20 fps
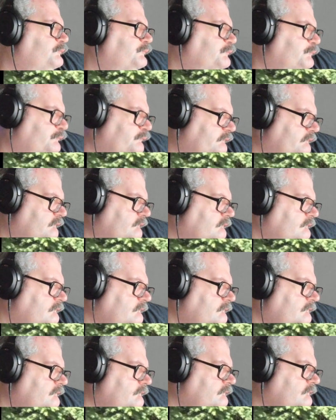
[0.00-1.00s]

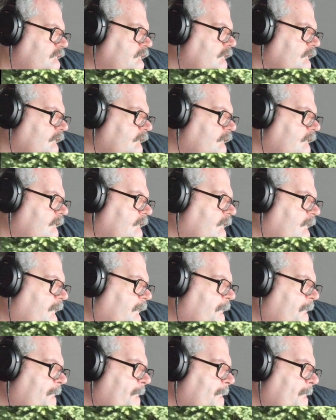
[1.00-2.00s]

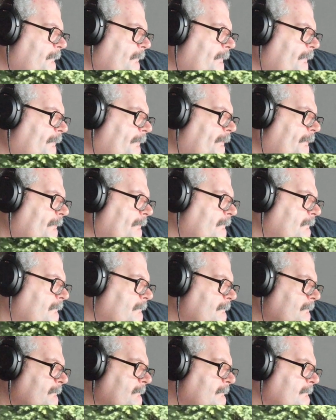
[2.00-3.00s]

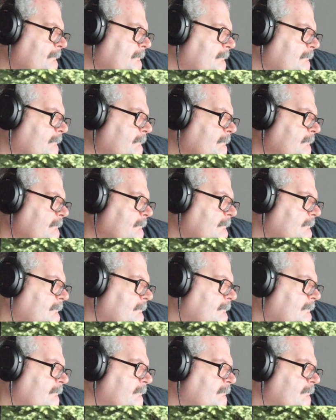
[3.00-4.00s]

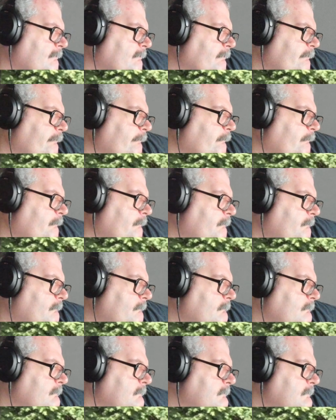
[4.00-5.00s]

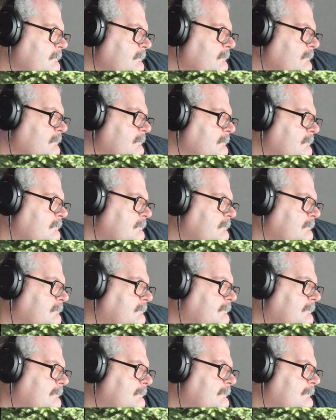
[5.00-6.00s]

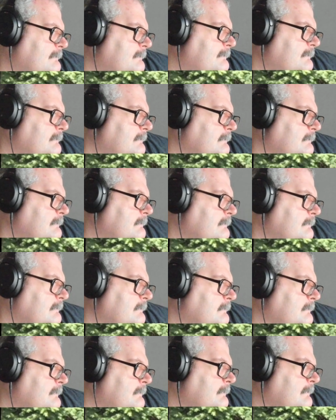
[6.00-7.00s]

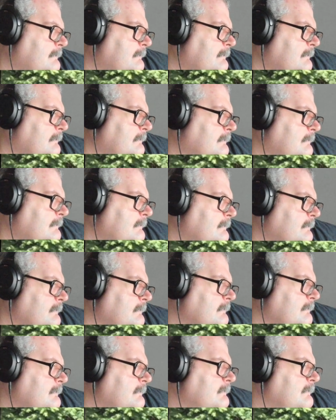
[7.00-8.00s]
No words are spoken by the person on screen.